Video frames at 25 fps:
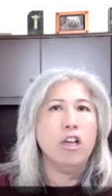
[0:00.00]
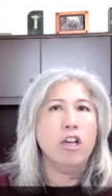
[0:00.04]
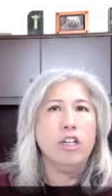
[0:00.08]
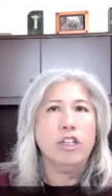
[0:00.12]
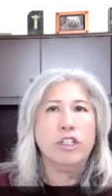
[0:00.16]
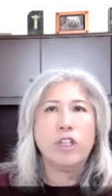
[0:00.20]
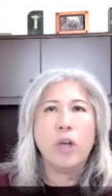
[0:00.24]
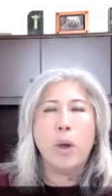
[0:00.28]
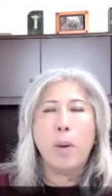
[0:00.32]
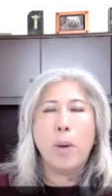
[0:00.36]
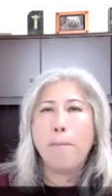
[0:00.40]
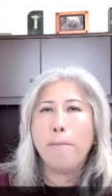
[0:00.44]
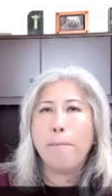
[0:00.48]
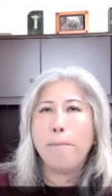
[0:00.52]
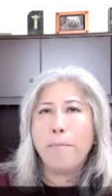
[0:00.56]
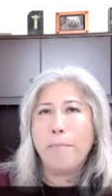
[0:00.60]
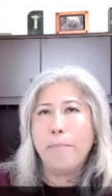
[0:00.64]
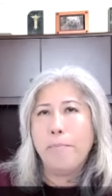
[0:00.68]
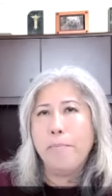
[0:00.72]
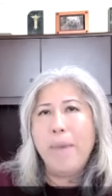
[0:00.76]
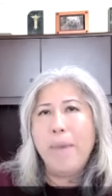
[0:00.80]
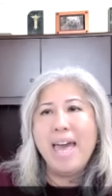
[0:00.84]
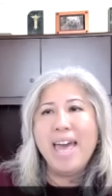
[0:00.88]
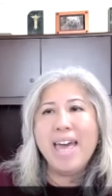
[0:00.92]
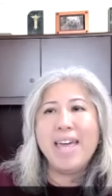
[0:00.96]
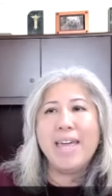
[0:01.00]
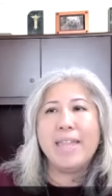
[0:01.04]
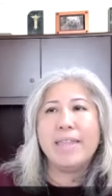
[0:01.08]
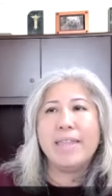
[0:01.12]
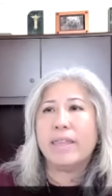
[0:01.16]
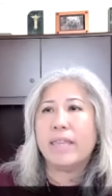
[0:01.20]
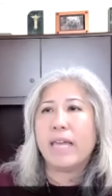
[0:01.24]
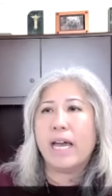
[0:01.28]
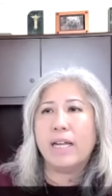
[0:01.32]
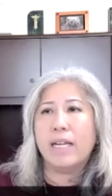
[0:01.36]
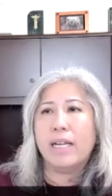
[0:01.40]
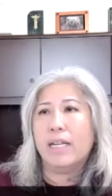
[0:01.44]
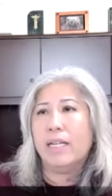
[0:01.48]
So men
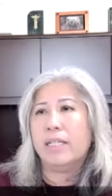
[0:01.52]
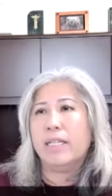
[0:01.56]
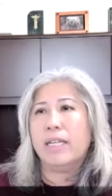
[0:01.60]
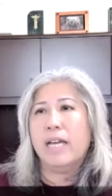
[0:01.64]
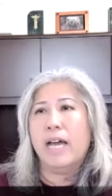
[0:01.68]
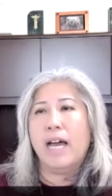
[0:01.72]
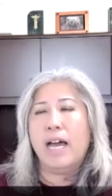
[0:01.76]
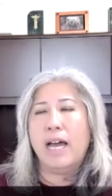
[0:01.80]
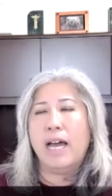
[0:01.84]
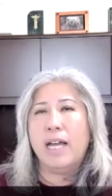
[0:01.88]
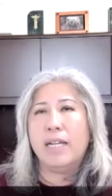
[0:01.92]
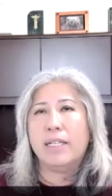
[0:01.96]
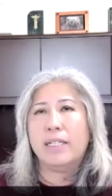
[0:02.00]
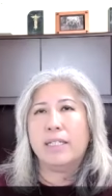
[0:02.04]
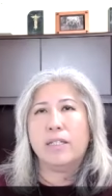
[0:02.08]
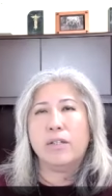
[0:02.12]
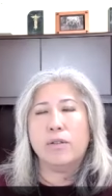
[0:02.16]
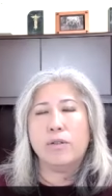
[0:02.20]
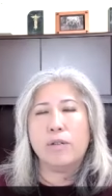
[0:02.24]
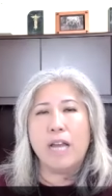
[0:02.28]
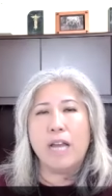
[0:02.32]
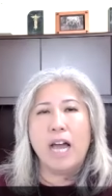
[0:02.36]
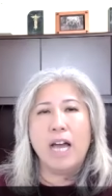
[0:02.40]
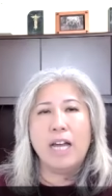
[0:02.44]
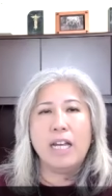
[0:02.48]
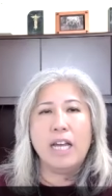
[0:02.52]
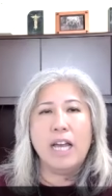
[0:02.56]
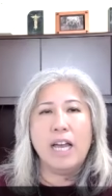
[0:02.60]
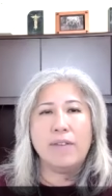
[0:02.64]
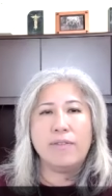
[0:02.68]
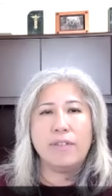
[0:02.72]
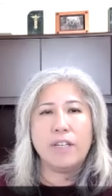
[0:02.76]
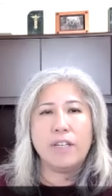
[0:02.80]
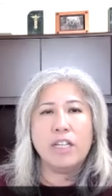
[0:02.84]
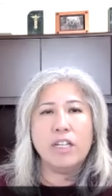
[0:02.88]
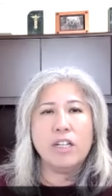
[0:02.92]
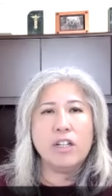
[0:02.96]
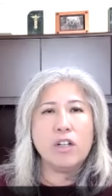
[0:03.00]
that that do not have
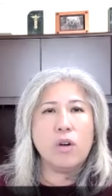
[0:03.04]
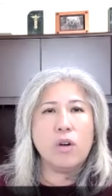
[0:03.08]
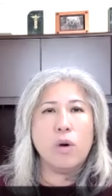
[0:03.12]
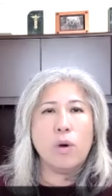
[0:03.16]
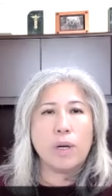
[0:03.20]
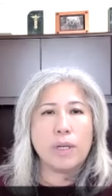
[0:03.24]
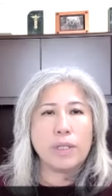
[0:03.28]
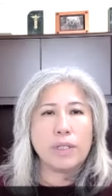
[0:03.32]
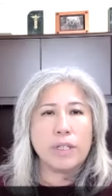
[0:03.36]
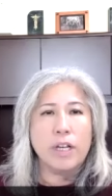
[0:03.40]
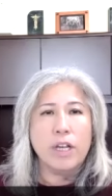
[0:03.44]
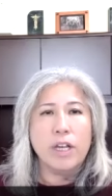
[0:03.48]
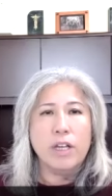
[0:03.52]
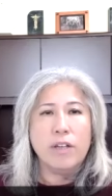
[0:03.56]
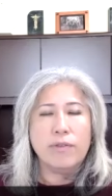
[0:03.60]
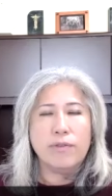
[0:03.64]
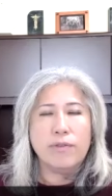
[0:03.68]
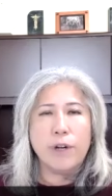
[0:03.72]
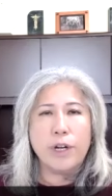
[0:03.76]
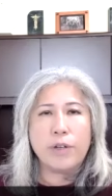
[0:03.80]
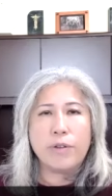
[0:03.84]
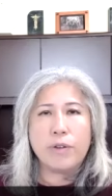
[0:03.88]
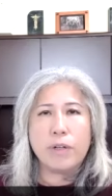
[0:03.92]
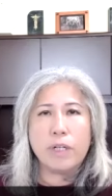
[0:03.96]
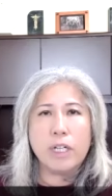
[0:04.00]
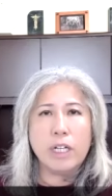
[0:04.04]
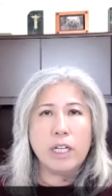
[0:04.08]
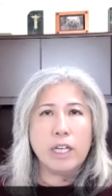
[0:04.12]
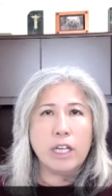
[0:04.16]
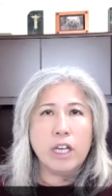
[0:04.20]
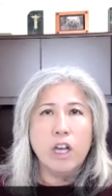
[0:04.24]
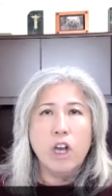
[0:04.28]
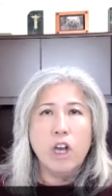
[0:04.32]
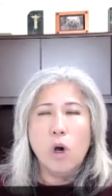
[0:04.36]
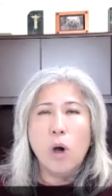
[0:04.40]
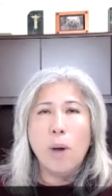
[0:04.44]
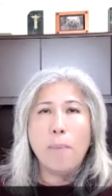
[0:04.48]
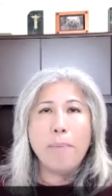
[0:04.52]
intercourse frequently
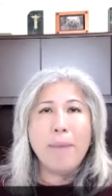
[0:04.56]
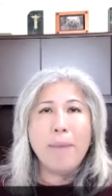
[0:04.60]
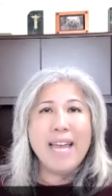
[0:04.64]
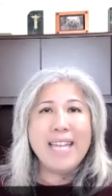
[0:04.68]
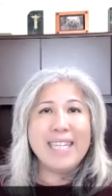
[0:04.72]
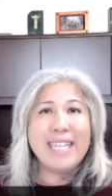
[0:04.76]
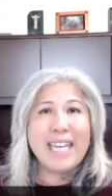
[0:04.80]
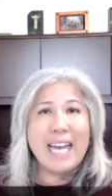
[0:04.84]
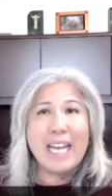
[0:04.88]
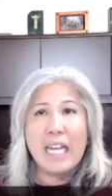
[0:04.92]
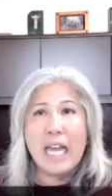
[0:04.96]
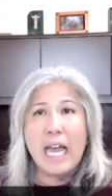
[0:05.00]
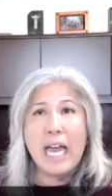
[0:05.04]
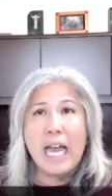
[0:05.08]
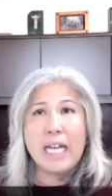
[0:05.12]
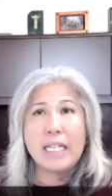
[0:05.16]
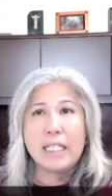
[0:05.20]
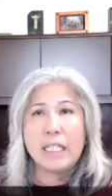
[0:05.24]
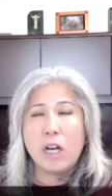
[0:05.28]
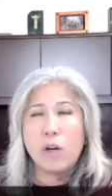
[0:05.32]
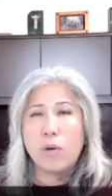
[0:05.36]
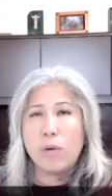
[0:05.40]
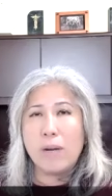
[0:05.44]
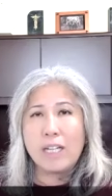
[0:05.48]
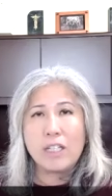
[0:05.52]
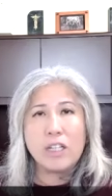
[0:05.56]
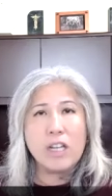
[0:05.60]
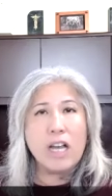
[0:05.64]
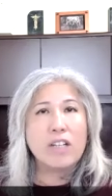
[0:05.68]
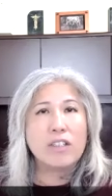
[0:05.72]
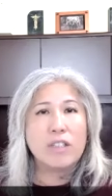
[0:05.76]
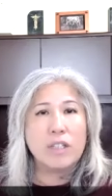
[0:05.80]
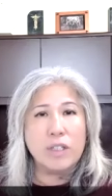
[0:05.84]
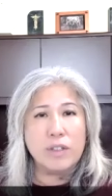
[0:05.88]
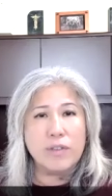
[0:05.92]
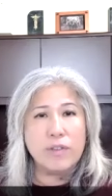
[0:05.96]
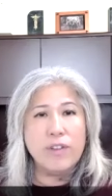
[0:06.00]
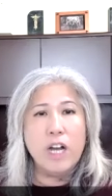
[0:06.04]
or men that has erectile
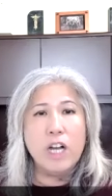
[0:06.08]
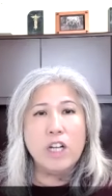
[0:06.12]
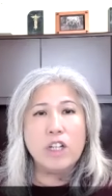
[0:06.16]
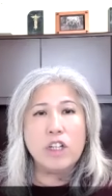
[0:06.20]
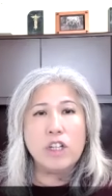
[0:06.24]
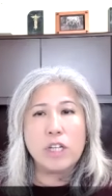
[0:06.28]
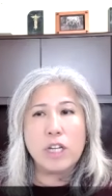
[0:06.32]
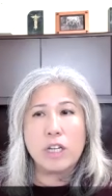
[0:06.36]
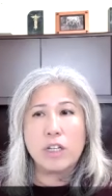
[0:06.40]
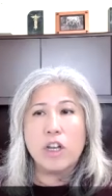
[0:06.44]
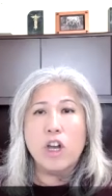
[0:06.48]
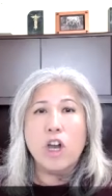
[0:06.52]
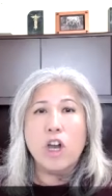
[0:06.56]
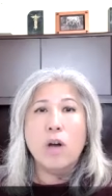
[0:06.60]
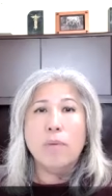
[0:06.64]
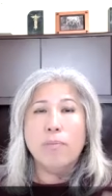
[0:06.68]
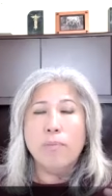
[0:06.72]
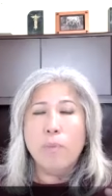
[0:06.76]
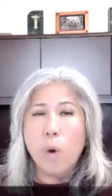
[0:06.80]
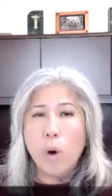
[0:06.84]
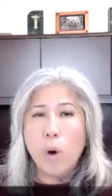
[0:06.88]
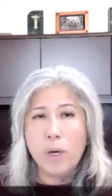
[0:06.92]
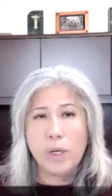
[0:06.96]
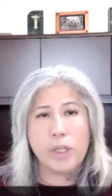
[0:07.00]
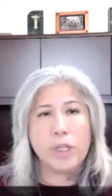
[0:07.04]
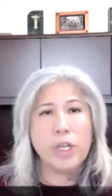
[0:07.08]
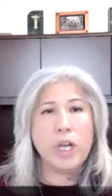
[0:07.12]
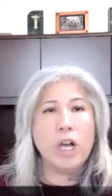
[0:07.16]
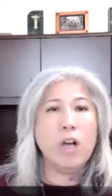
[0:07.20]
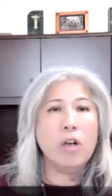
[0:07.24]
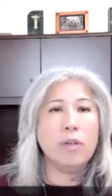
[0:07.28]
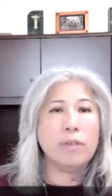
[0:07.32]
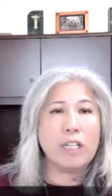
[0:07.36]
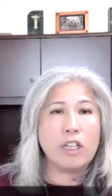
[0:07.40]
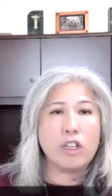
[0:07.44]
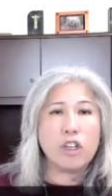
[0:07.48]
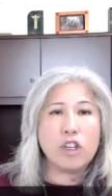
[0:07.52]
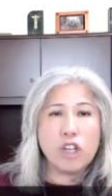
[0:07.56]
dysfunction more so
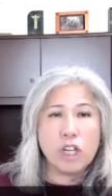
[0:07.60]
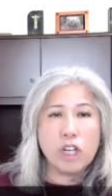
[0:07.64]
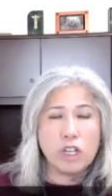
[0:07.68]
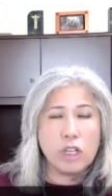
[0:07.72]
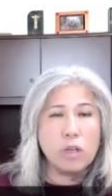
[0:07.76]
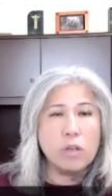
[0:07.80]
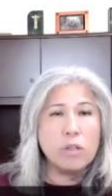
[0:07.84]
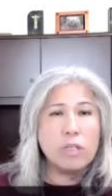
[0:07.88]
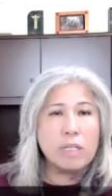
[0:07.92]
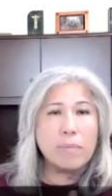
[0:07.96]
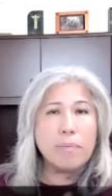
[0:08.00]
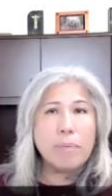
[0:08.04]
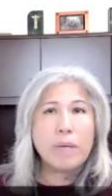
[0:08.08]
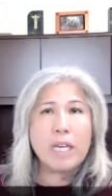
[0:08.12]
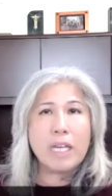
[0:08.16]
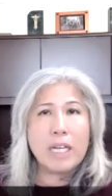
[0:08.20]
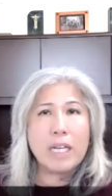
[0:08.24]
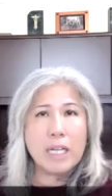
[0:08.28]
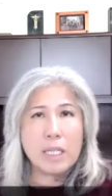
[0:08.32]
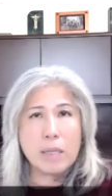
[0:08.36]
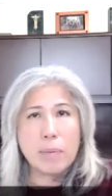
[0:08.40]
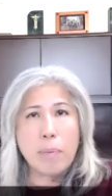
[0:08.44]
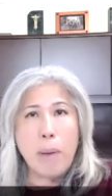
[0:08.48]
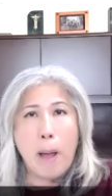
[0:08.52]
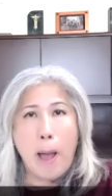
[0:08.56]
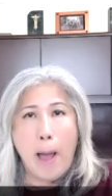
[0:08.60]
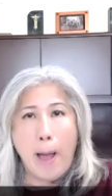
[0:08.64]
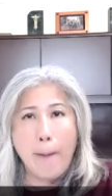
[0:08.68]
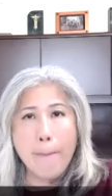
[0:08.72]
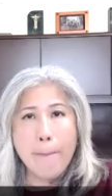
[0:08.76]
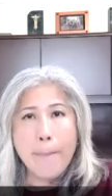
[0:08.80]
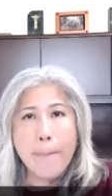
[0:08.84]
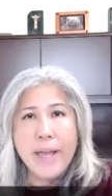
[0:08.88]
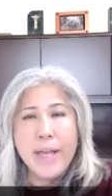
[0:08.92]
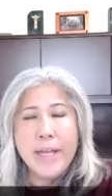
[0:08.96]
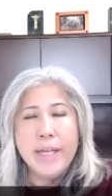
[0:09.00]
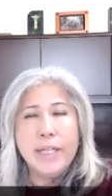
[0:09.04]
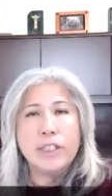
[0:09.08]
that you should use the penis pump
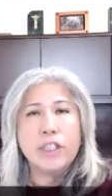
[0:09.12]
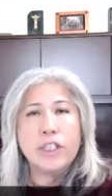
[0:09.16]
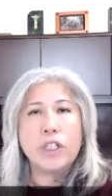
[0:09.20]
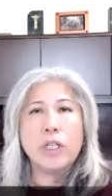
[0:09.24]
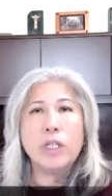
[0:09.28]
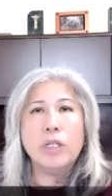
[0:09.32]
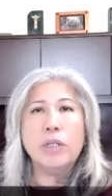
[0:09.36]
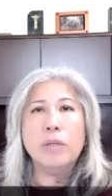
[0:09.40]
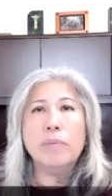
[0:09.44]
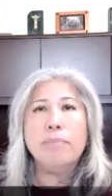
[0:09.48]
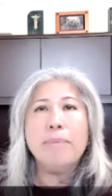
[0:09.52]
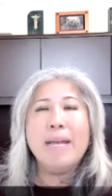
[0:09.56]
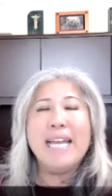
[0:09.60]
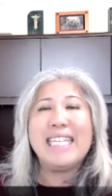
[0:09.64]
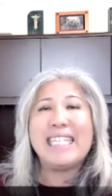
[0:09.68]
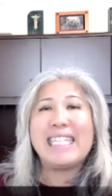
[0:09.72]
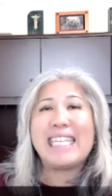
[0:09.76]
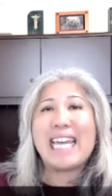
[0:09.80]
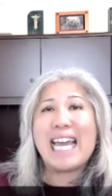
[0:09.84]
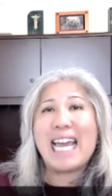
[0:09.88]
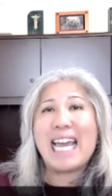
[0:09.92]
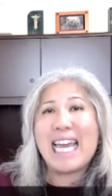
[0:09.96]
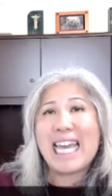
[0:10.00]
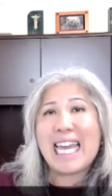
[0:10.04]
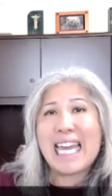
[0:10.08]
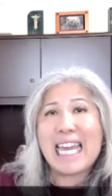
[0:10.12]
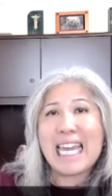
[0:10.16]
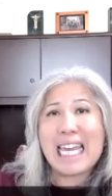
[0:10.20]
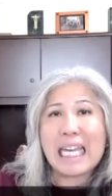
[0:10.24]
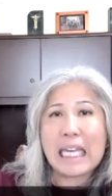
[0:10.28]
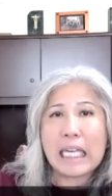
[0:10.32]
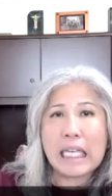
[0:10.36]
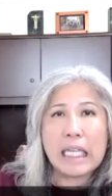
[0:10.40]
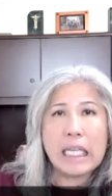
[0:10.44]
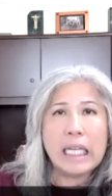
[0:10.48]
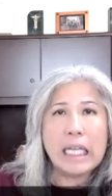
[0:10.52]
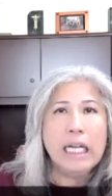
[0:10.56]
to maintain